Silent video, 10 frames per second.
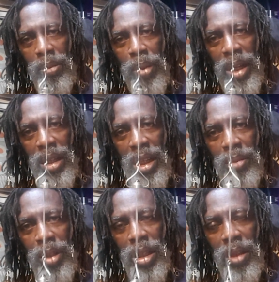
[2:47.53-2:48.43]

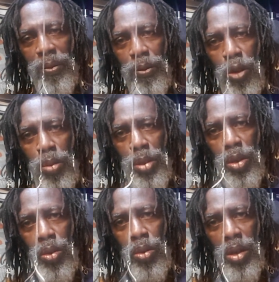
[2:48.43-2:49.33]
Pendulum can inform
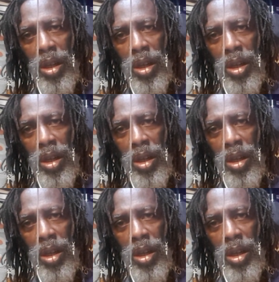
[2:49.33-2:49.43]
you